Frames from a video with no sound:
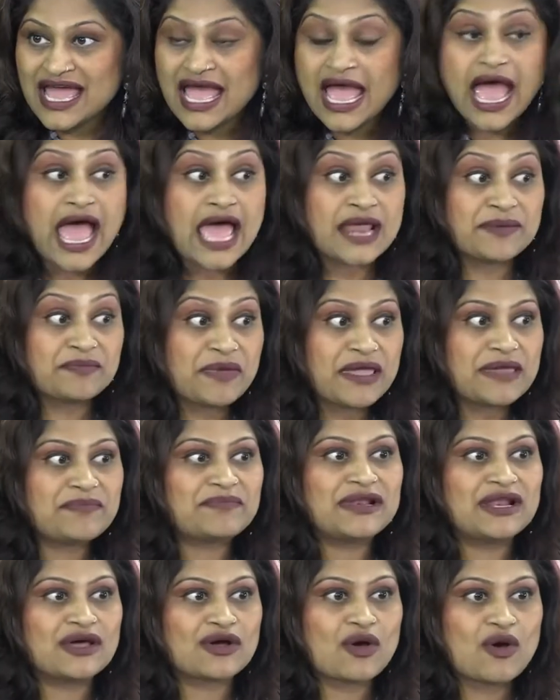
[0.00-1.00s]
Mm-hmm. And
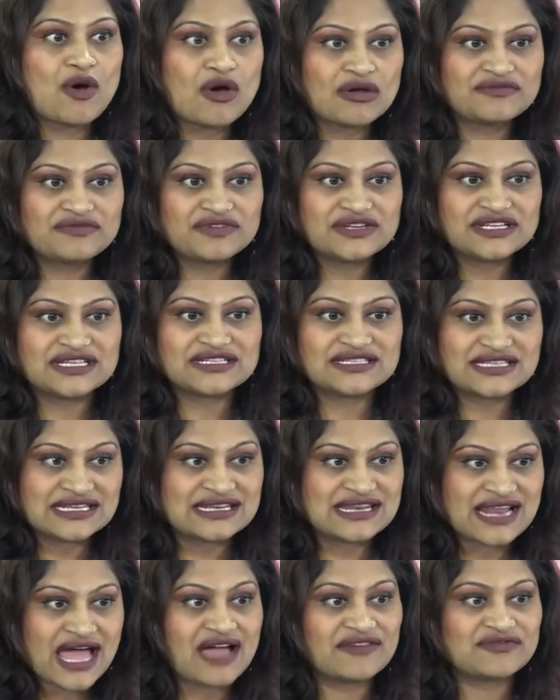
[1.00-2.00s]
people are confident
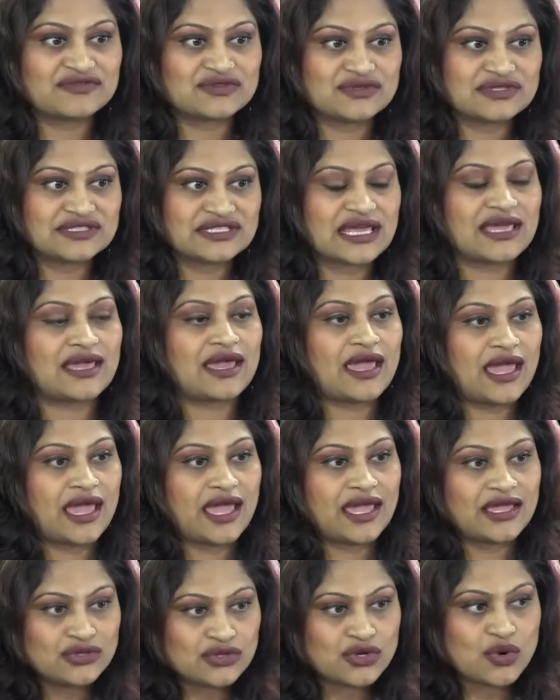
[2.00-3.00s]
enough to say,
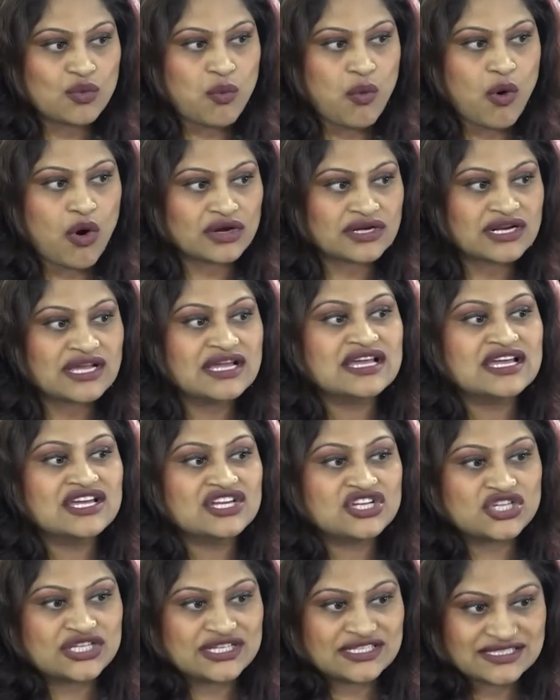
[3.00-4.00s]
Hey, you know what?
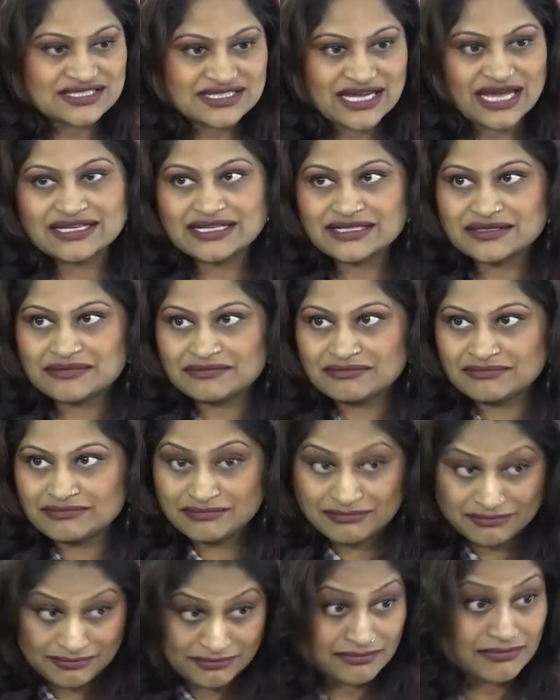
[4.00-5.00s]
She's done it
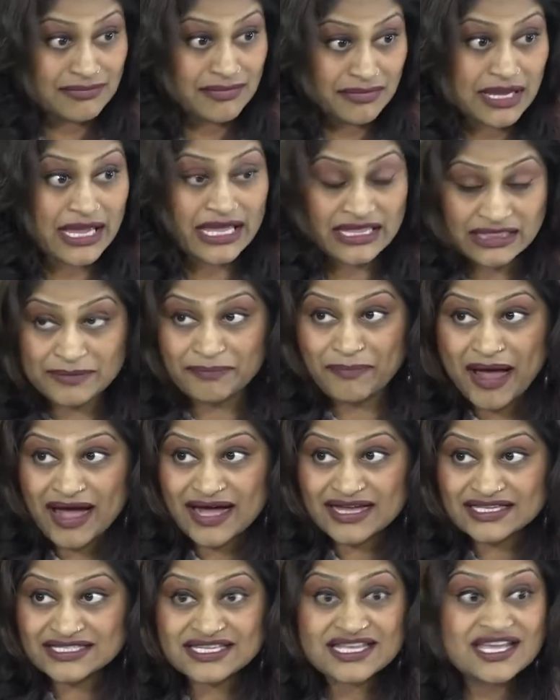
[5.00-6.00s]
in the
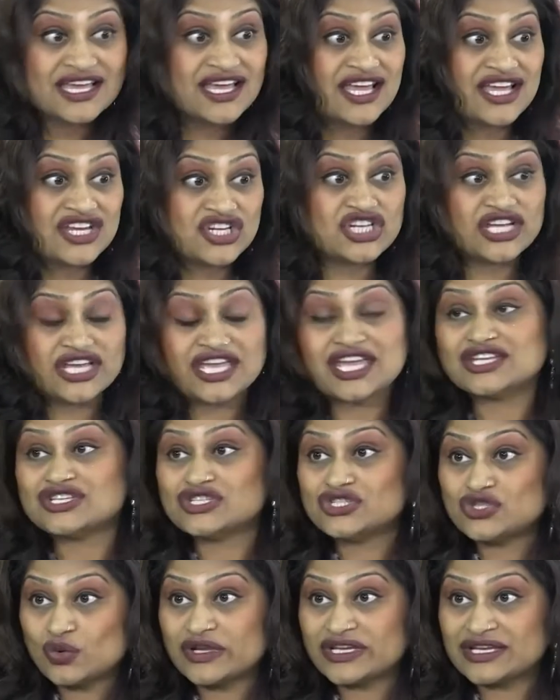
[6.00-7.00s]
past. Mm-hmm. She
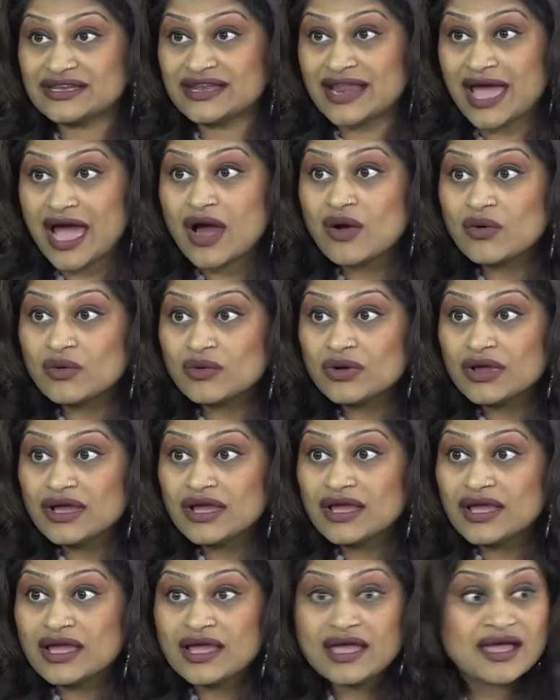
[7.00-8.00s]
can do it now.
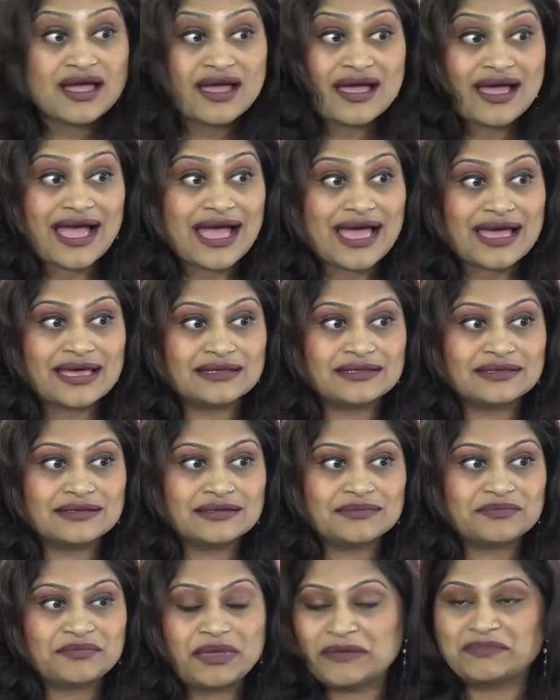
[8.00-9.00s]

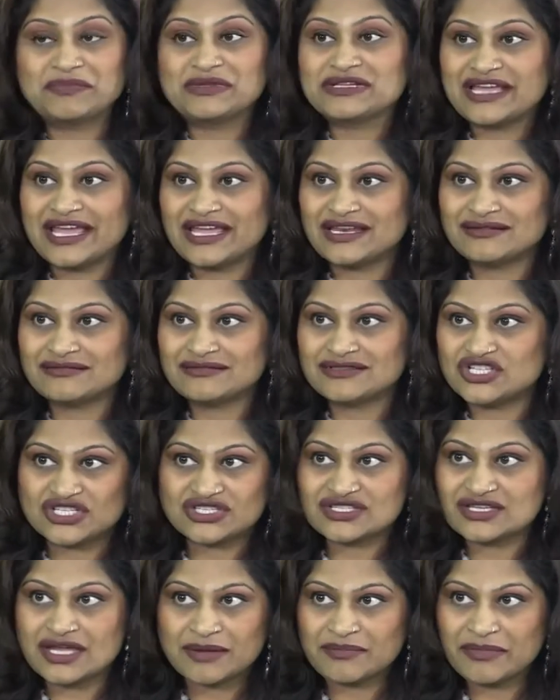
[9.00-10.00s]
And people can
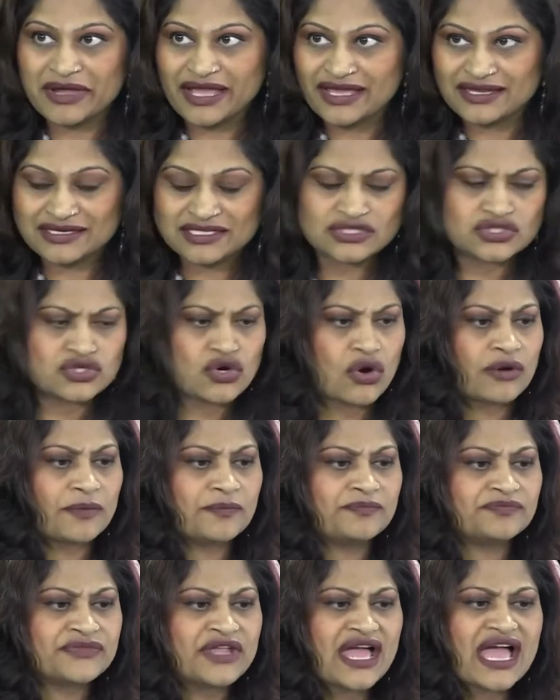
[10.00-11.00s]
just come ahead and talk.
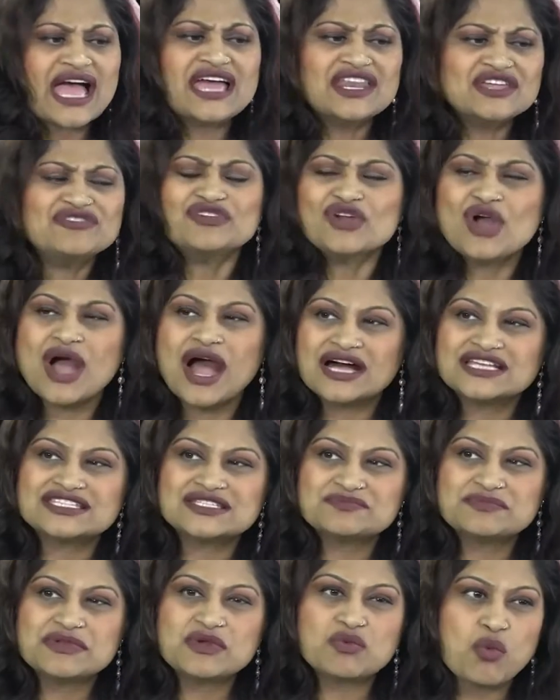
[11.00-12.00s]
And if you
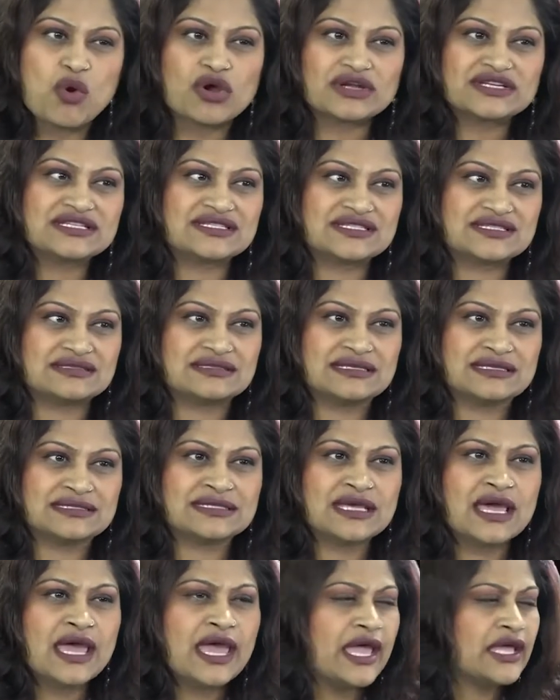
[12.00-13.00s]
ask me what it's
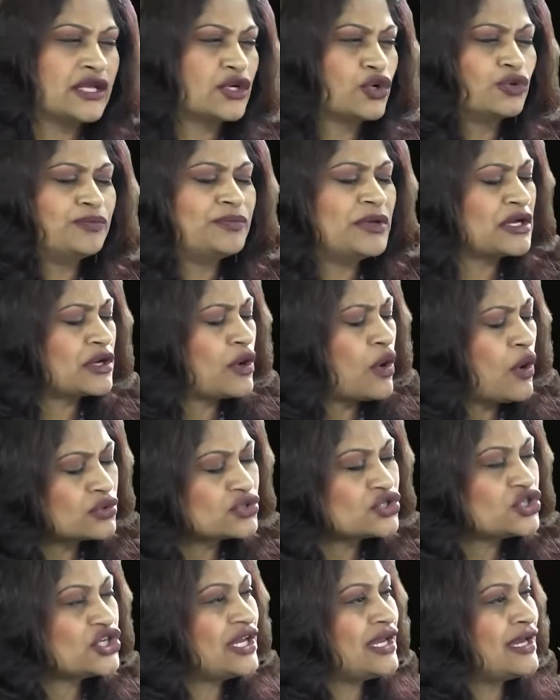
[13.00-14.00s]
this, it could be
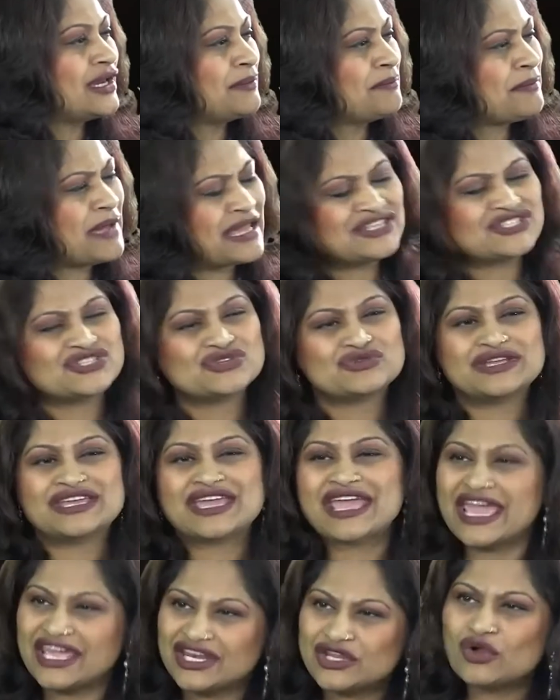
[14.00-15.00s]
coaching,
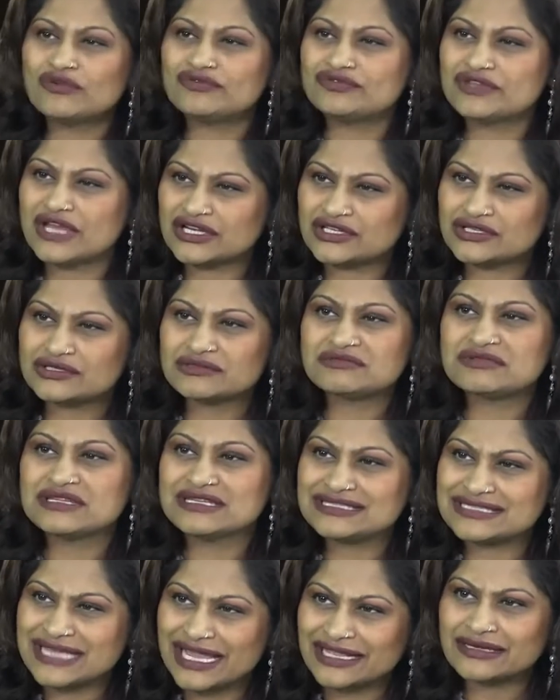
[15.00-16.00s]
mentoring, any of that,
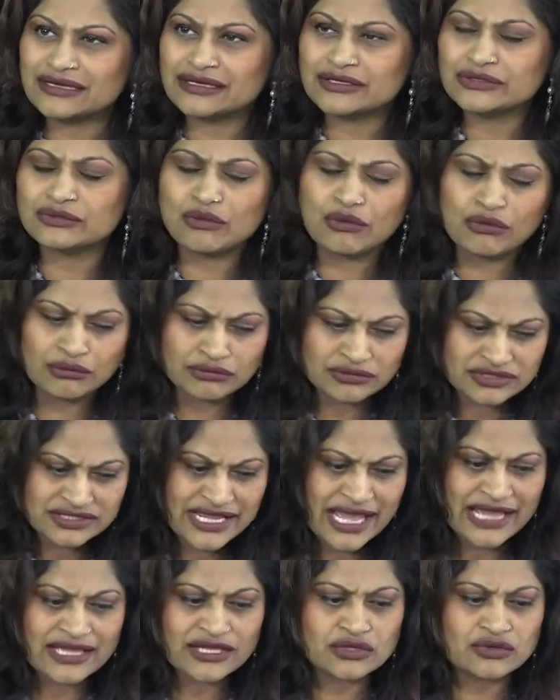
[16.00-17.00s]
the title you or
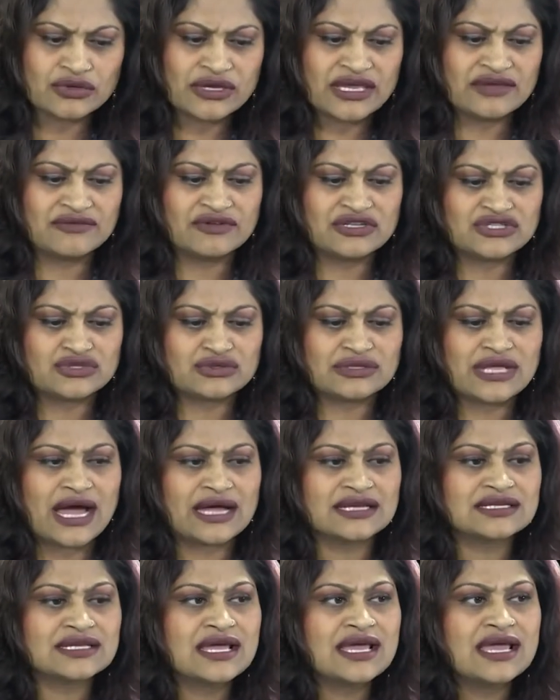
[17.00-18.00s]
tag you gave into
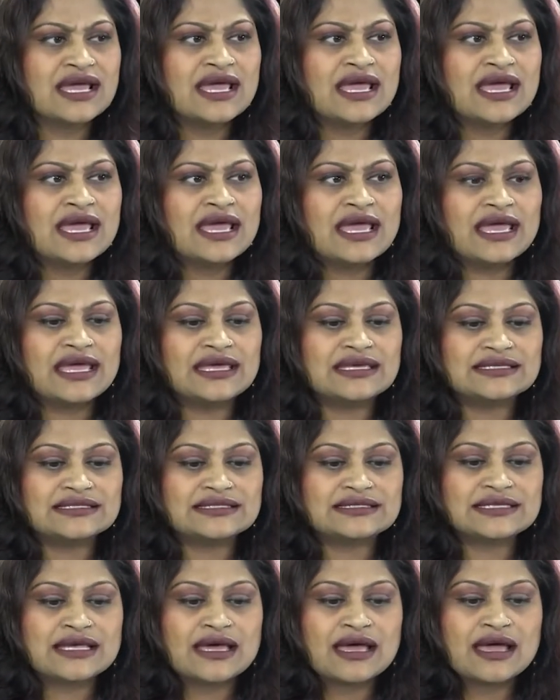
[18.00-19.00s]
that
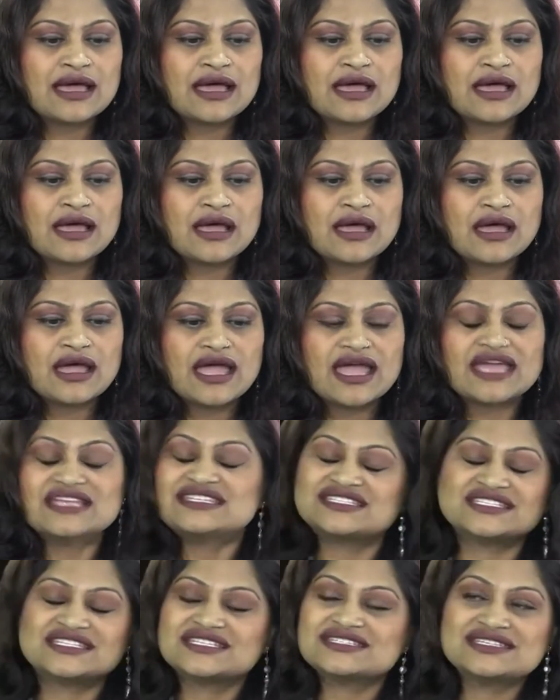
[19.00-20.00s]
is
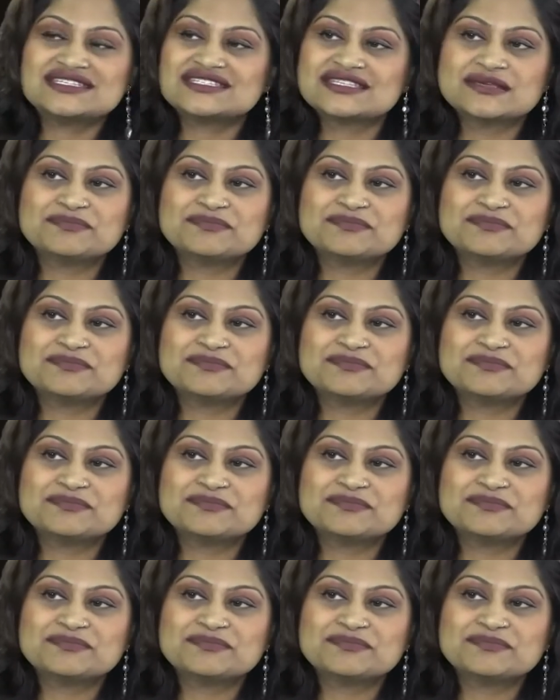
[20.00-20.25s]
it's just a